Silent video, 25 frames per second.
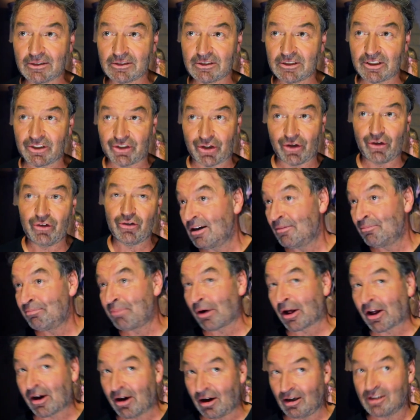to do
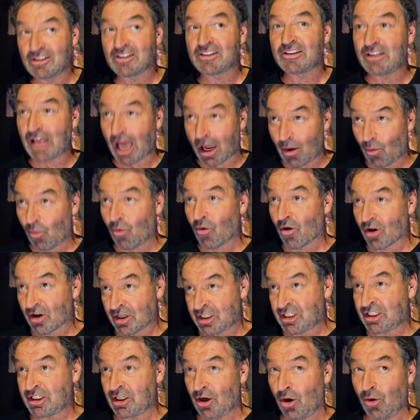because they were
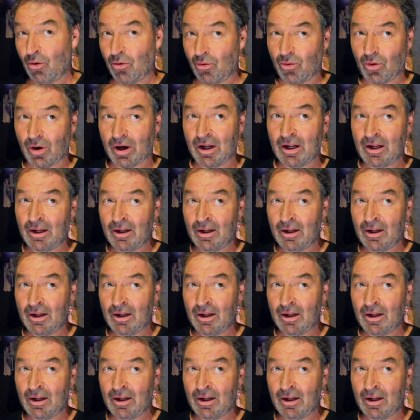so